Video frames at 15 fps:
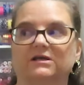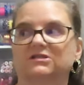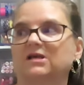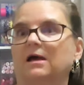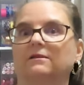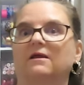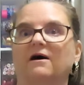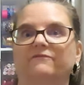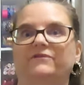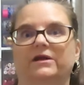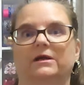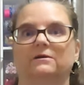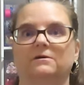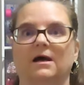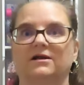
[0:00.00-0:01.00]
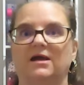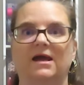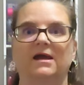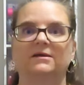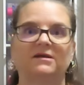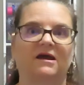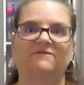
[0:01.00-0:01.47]
because I loved it and I
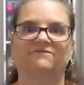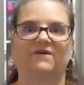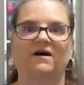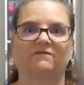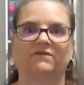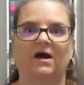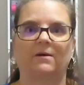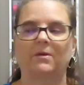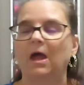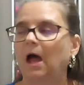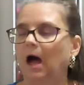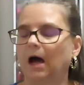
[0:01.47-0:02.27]
had to have five copies.